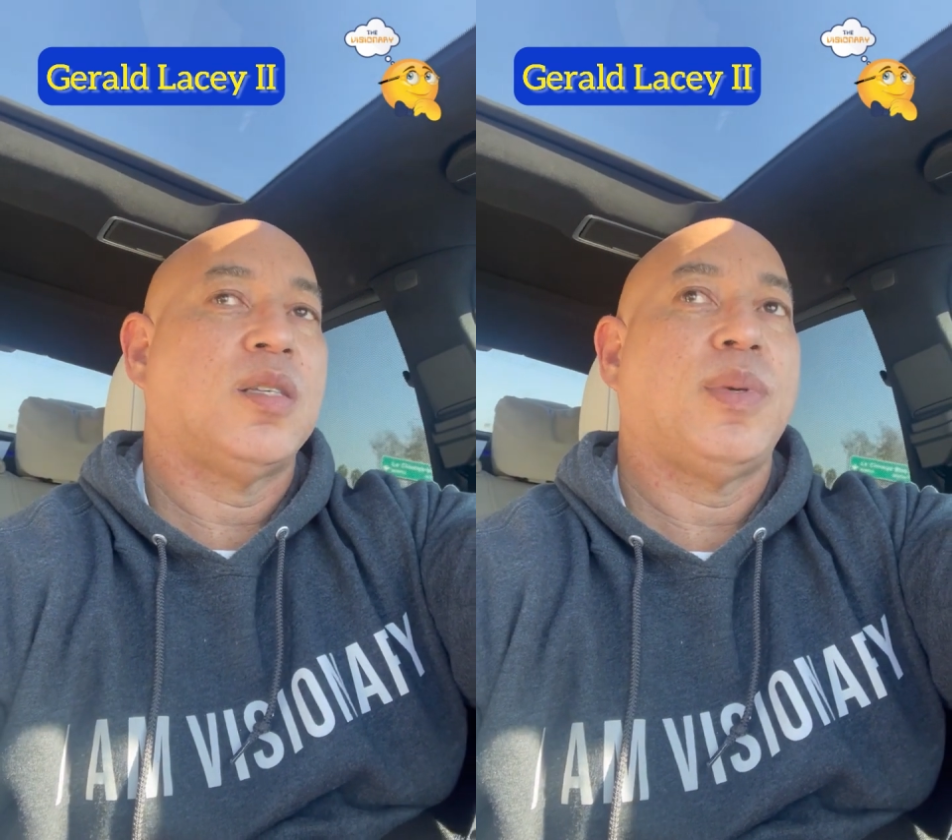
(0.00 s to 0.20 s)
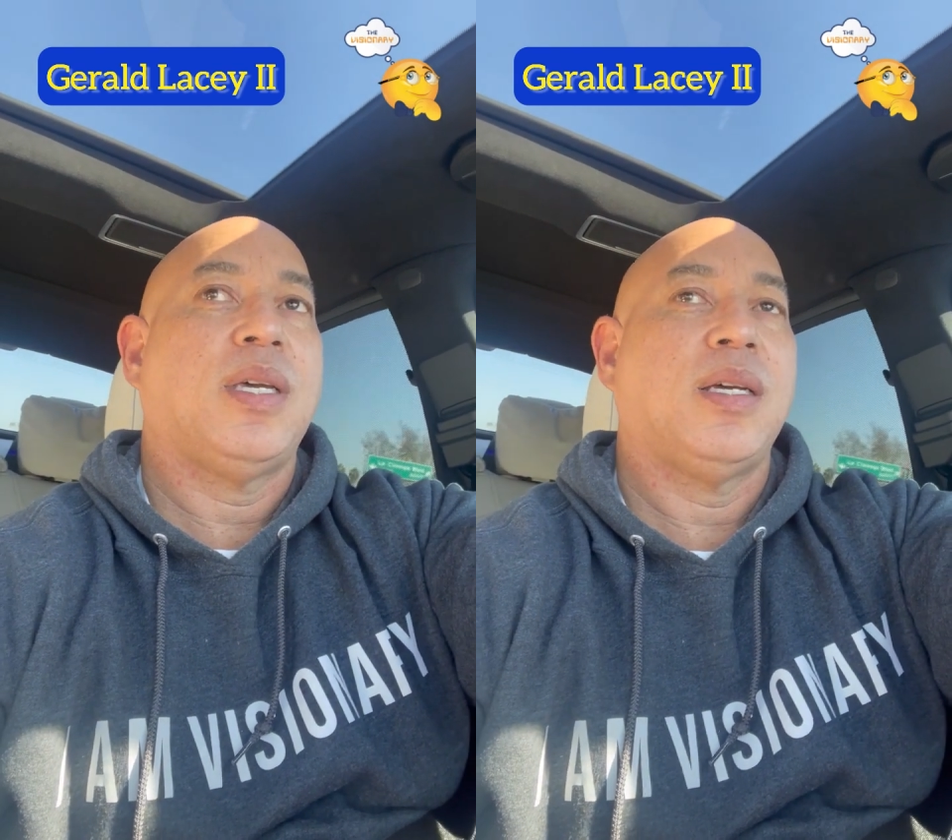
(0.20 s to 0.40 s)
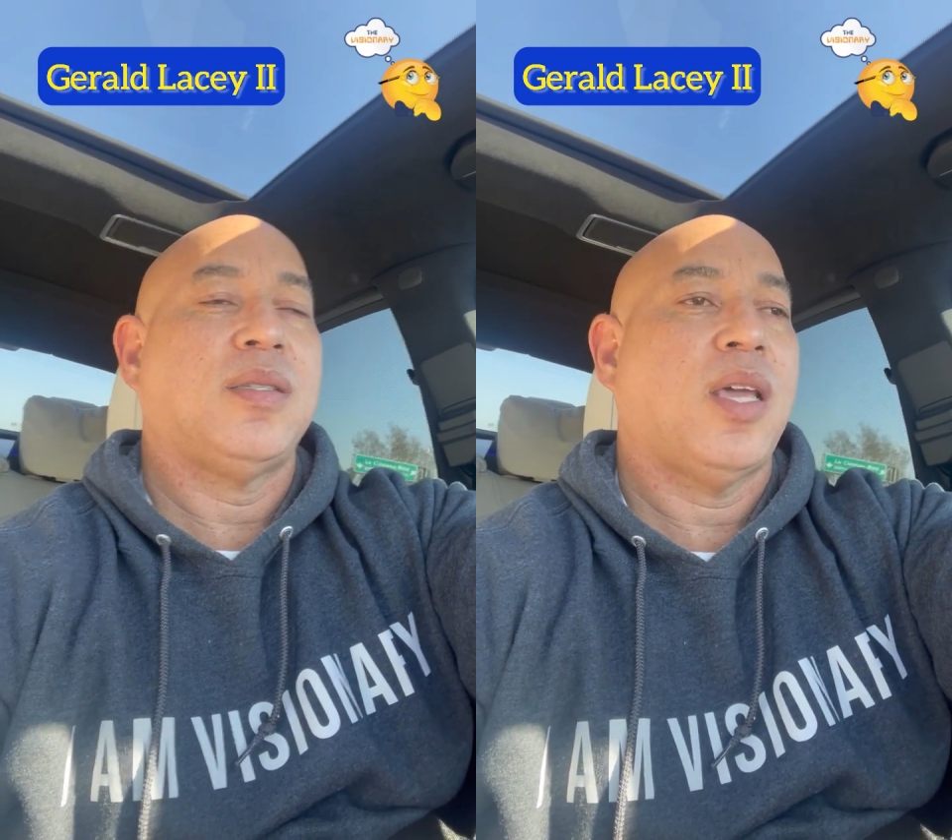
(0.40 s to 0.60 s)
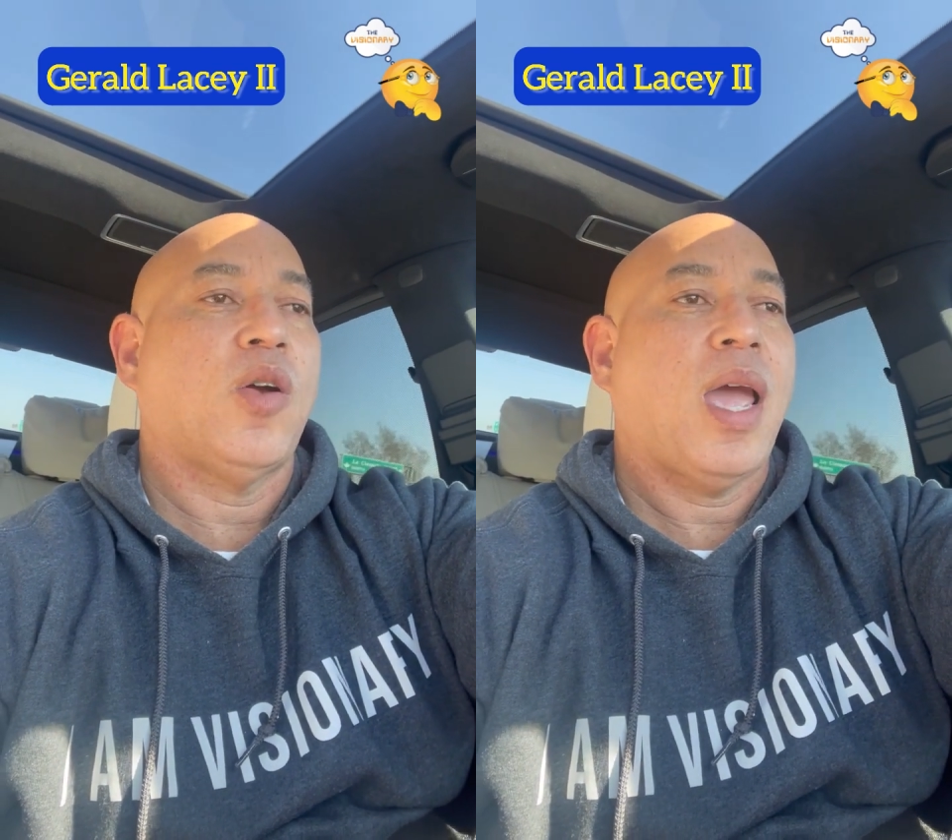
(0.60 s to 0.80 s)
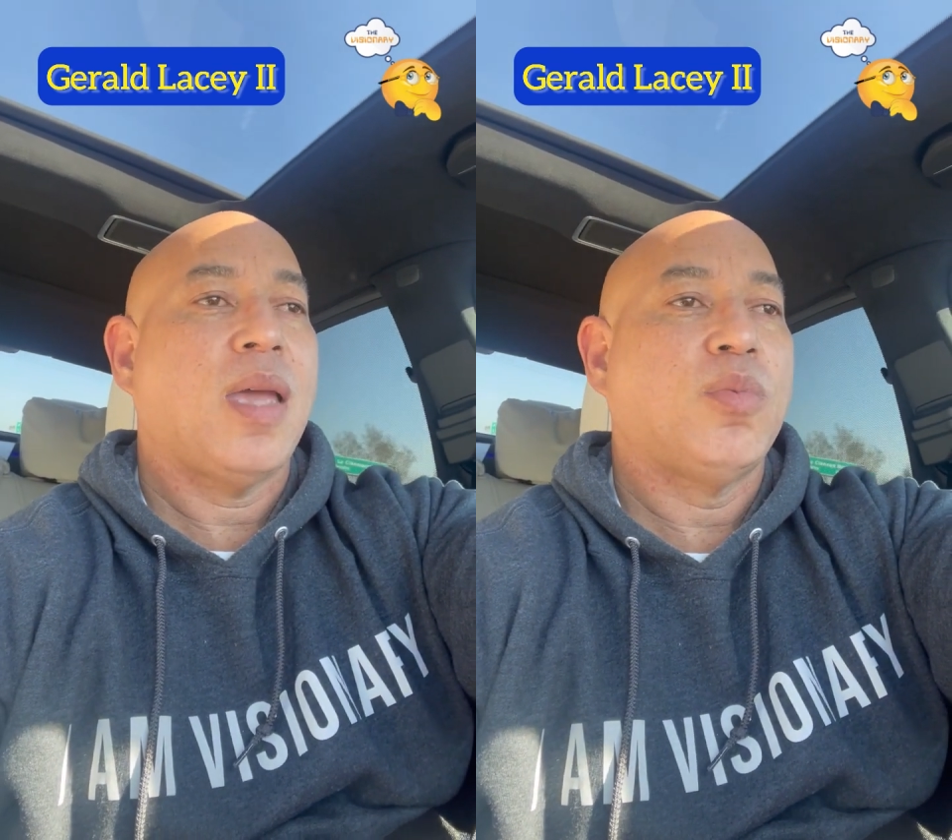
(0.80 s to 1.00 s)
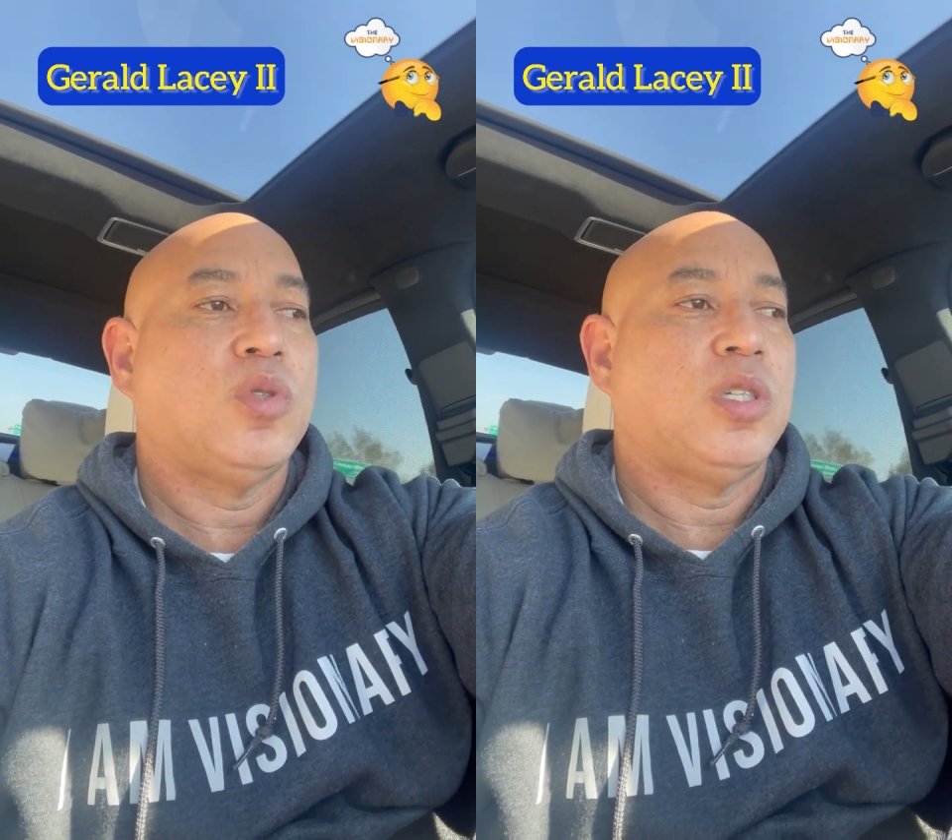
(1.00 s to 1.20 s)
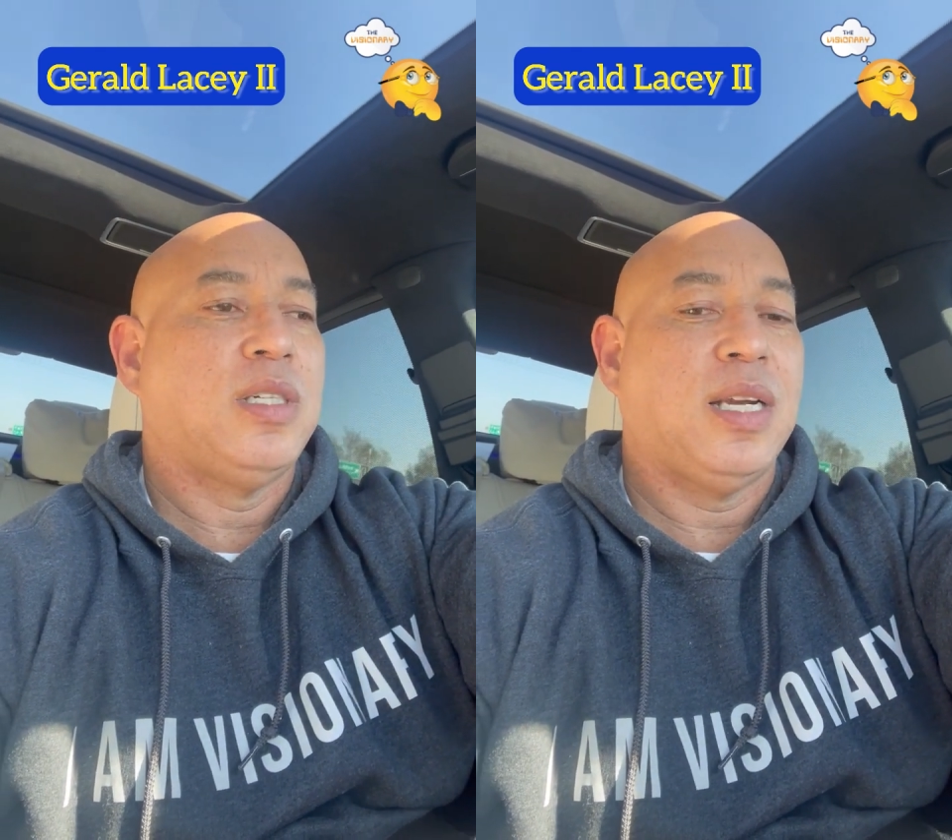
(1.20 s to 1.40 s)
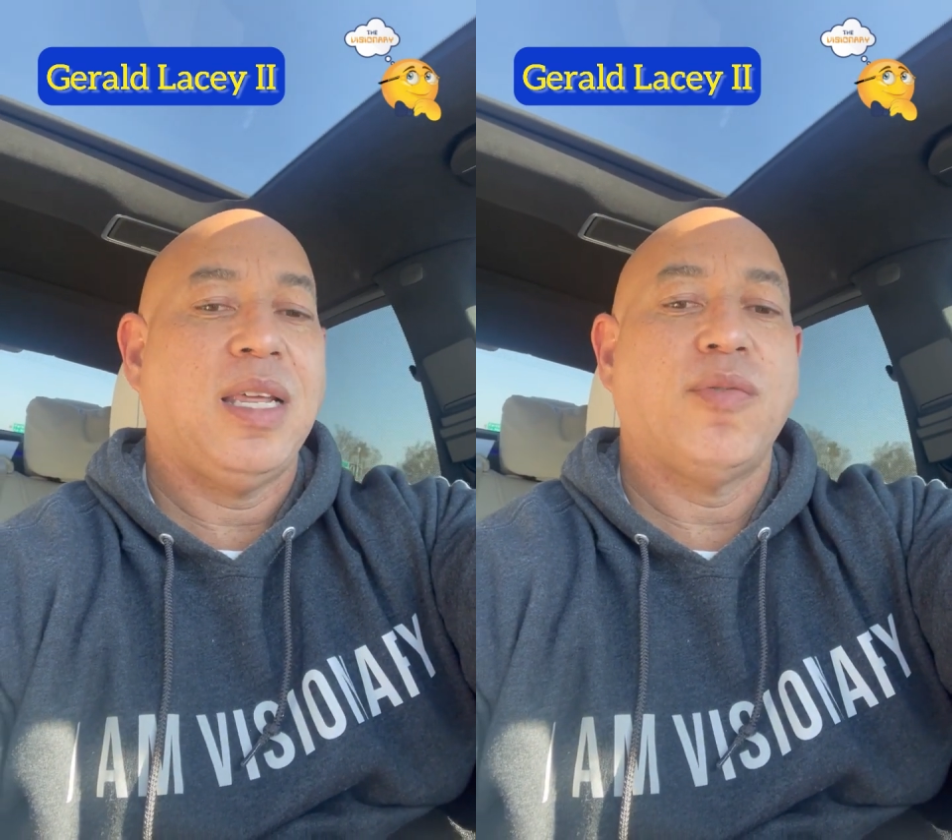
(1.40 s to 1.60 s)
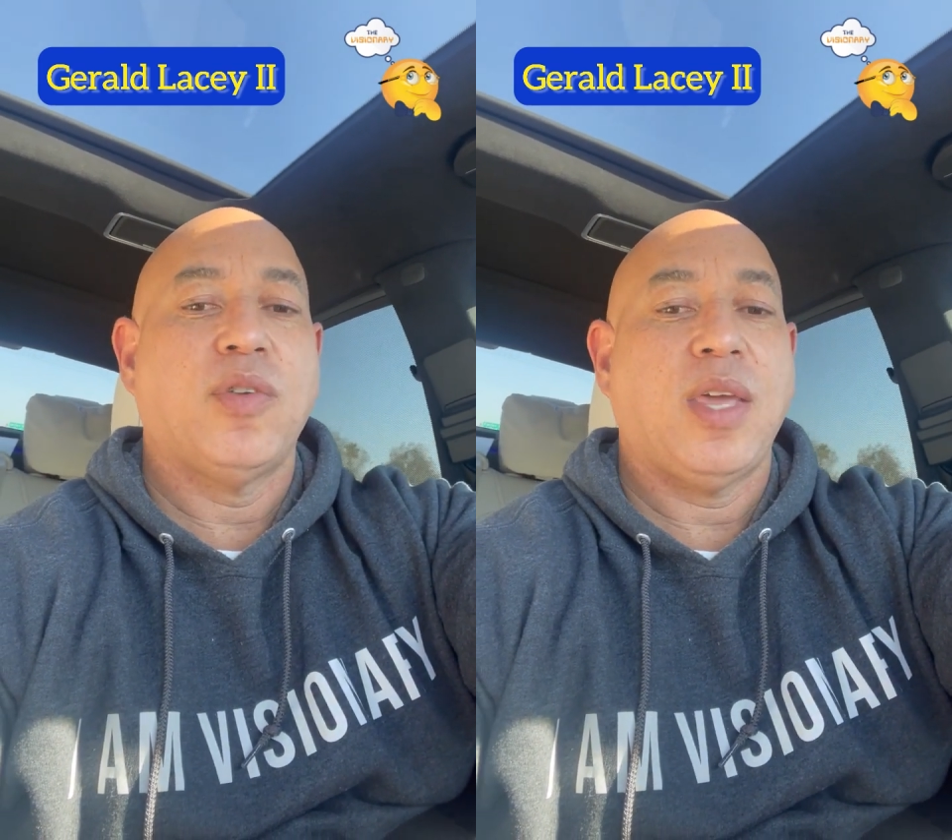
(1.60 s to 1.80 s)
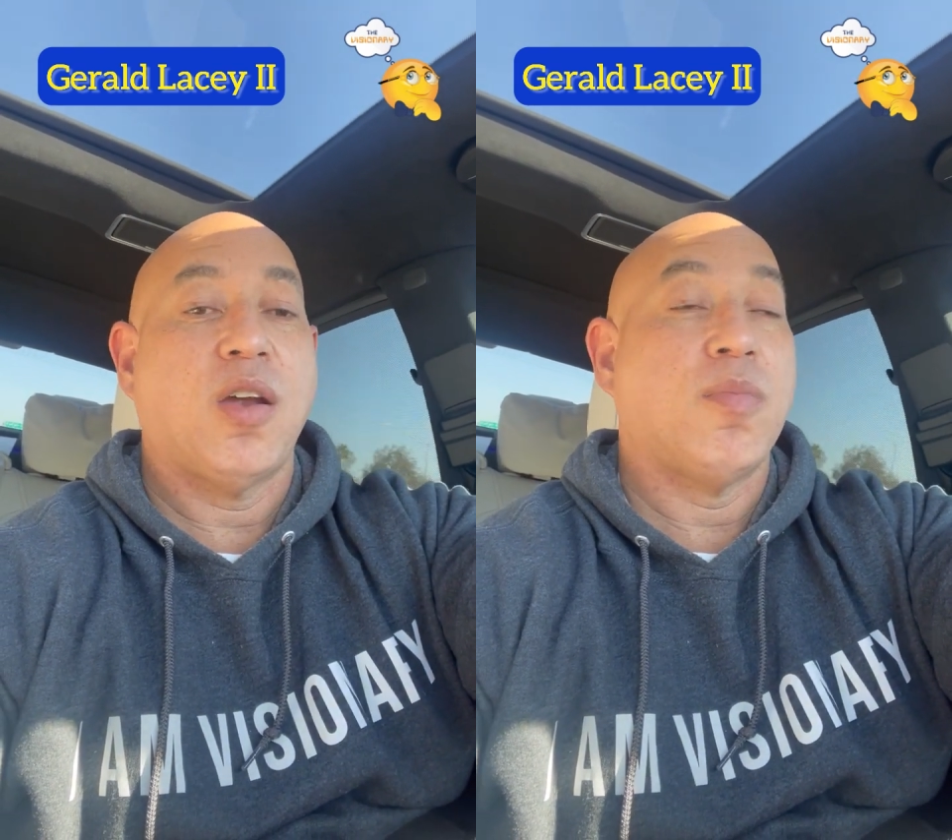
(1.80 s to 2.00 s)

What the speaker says: it's because they're able to deliver their